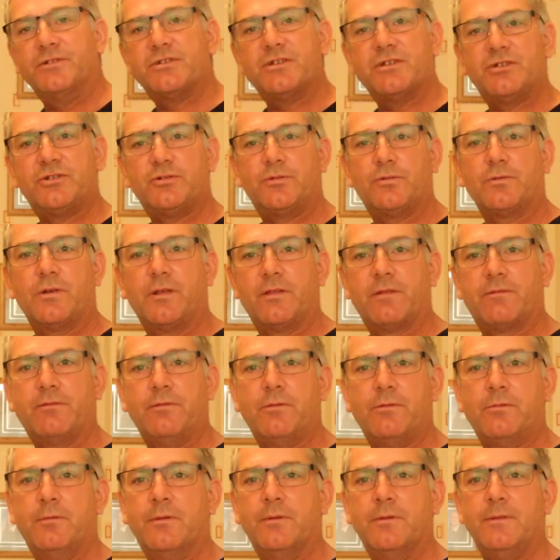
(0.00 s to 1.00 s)
I'll just talk you
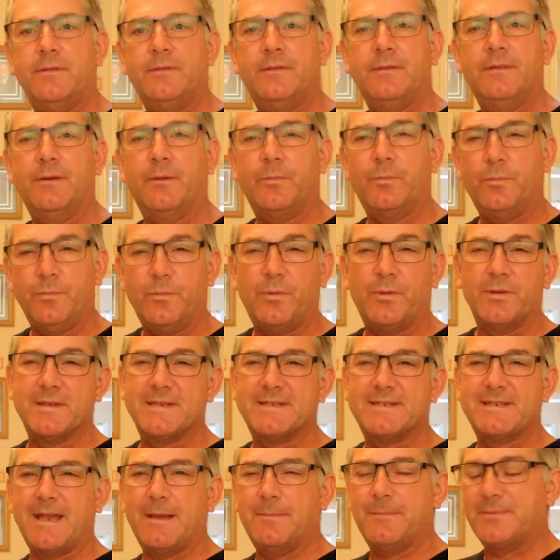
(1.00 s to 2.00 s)
through what the
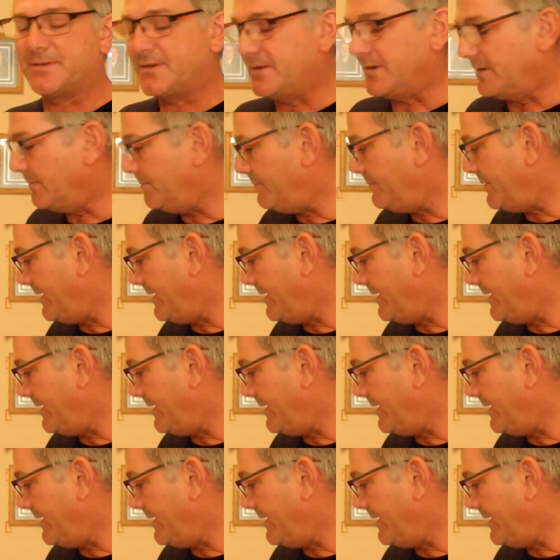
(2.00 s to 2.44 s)
setup's going to